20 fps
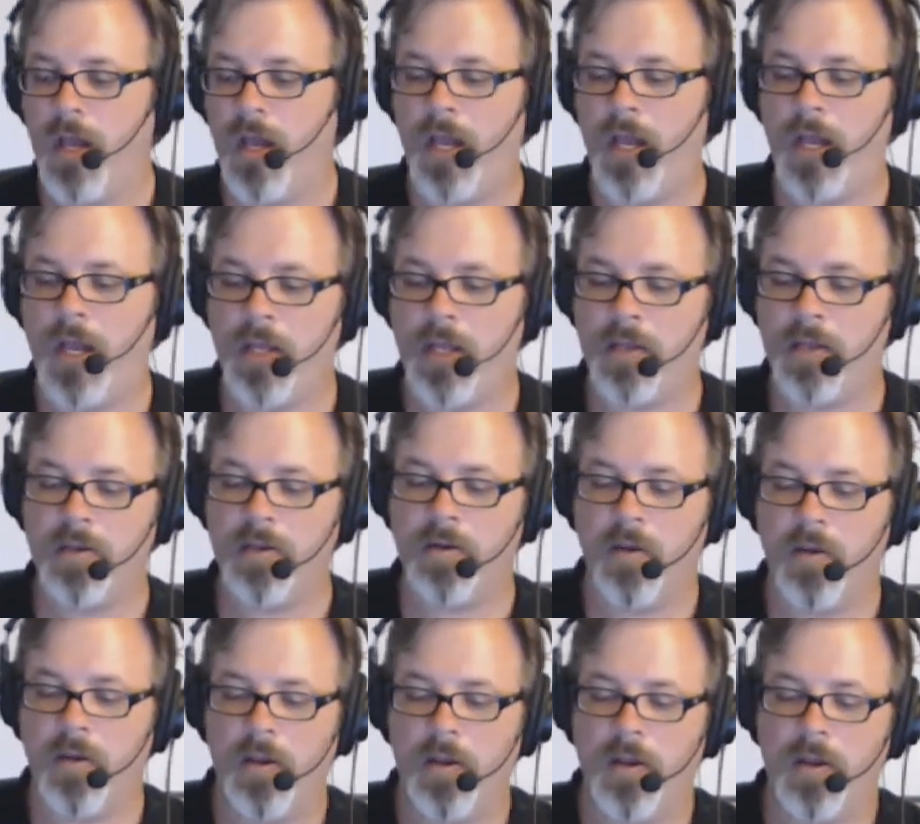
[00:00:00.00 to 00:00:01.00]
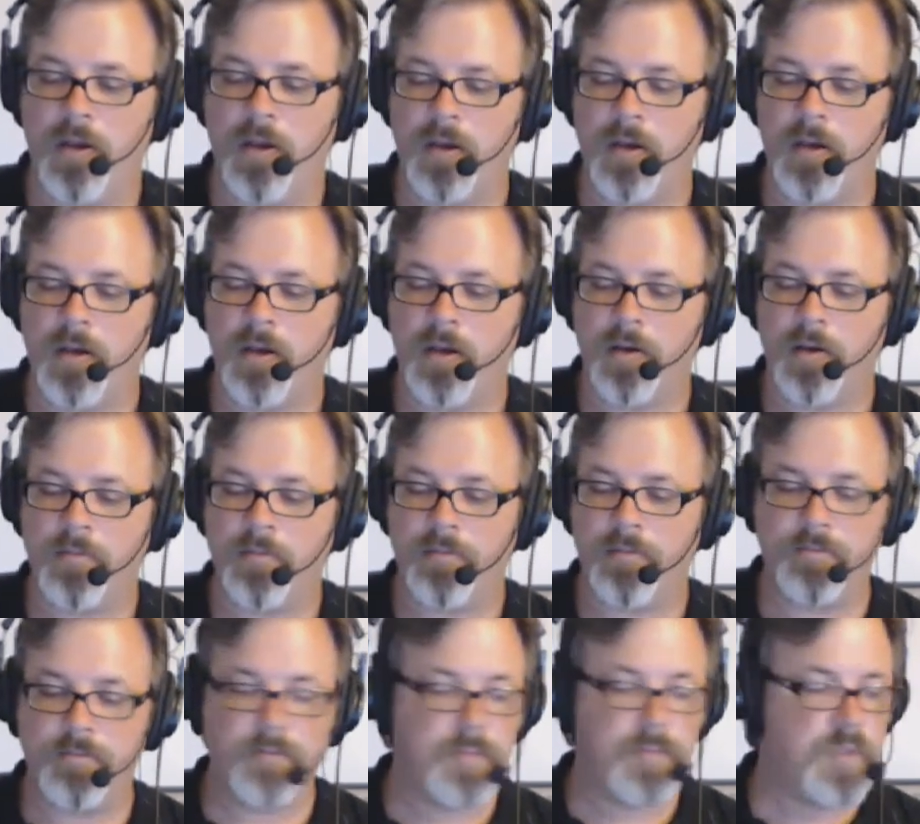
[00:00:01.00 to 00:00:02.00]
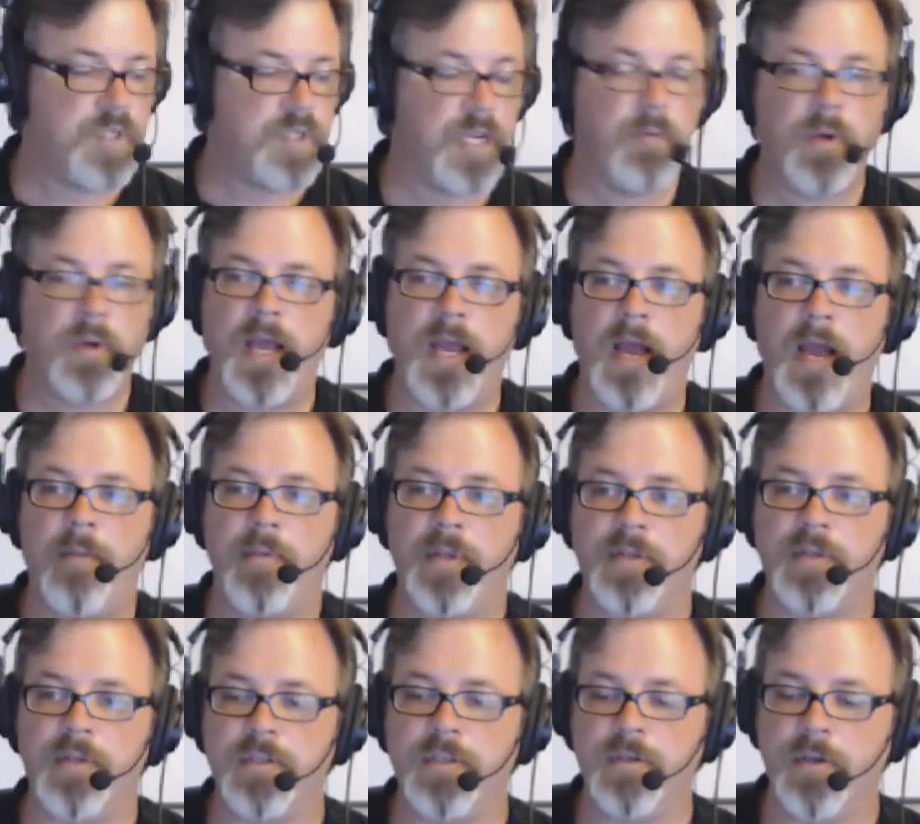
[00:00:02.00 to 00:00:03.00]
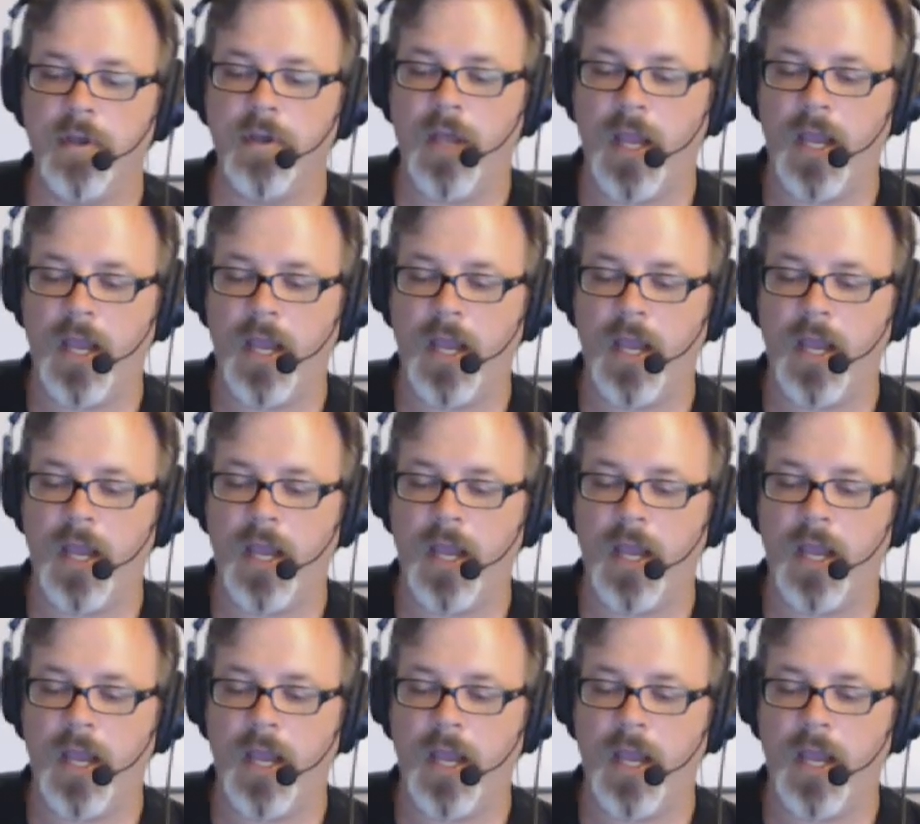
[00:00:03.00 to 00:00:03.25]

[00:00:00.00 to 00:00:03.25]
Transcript: and um, see what happens.